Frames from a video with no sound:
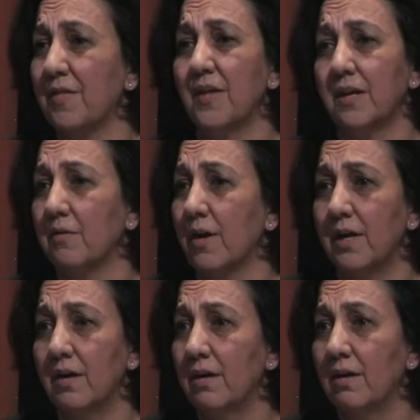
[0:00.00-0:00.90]
thinking right.
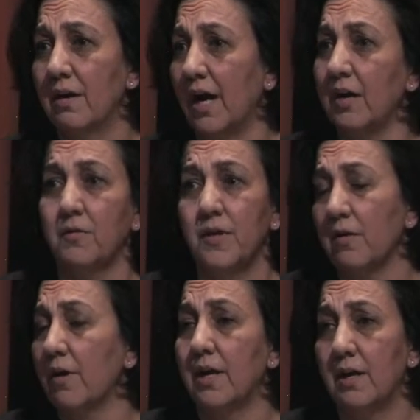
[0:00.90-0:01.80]
I don't think
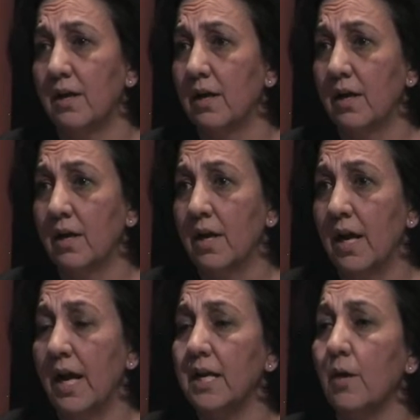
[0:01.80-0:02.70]
right.
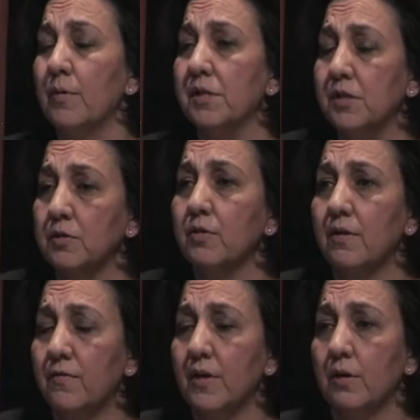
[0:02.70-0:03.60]
And yet we're still trying to
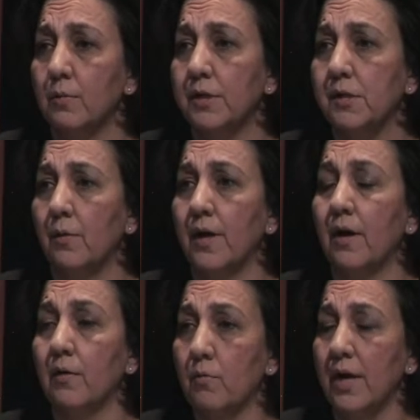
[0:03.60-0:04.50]
figure out what's going
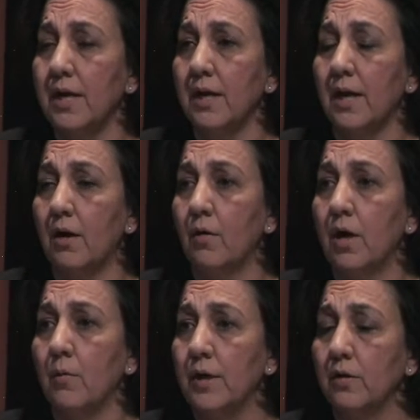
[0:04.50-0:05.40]
on. Right now,
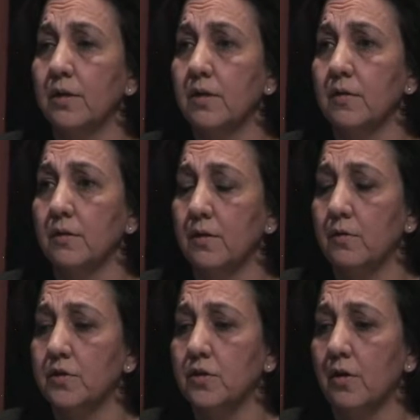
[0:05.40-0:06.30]
we looked at the
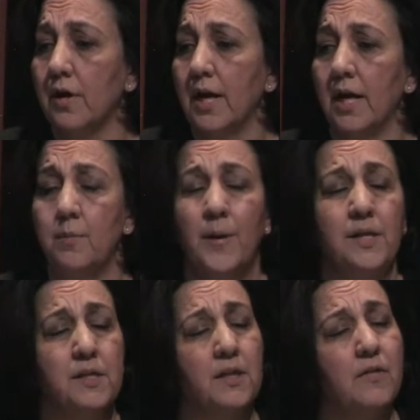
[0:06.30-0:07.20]
literature, and
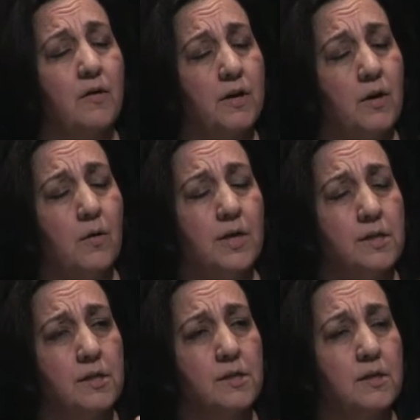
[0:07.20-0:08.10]
basically there are no
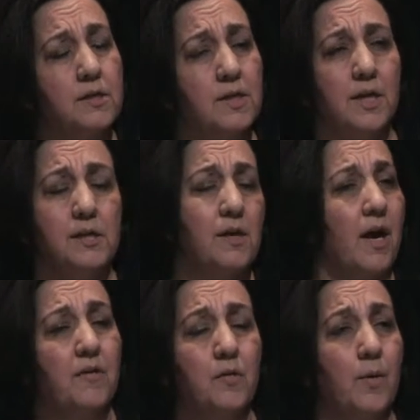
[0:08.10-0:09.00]
consistent studies
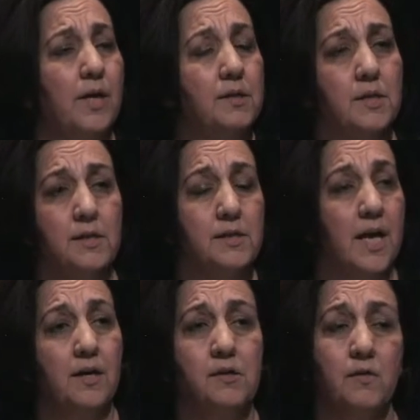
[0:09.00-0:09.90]
either way to say
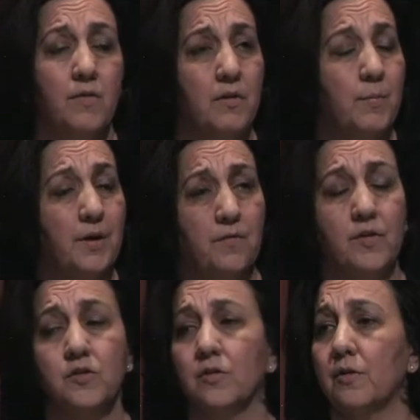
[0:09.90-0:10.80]
statins are very
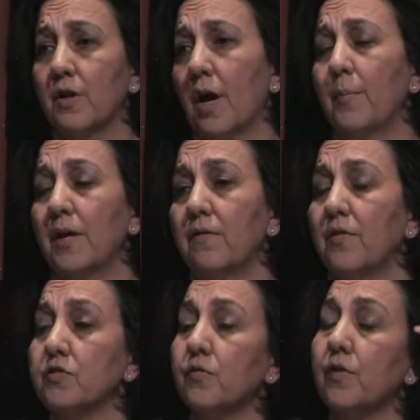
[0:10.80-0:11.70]
beneficial or not
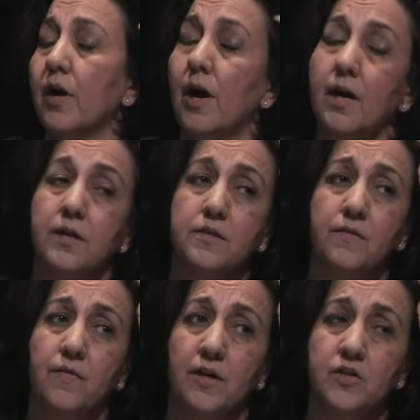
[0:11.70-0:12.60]
beneficial for cognitive
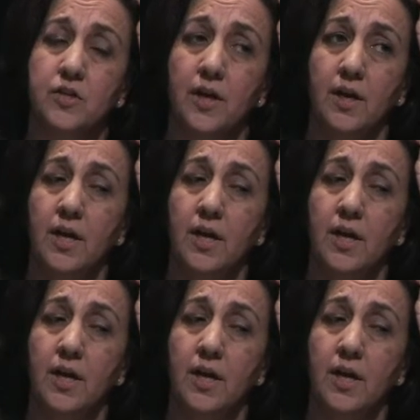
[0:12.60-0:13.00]
functioning.